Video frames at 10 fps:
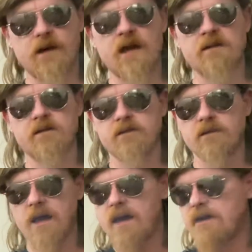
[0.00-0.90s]
And the two
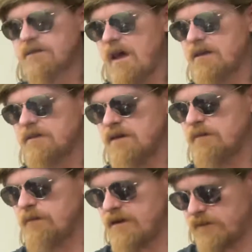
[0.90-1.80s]
guys actually
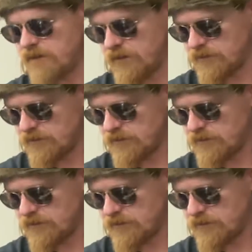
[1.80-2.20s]
admitted to it.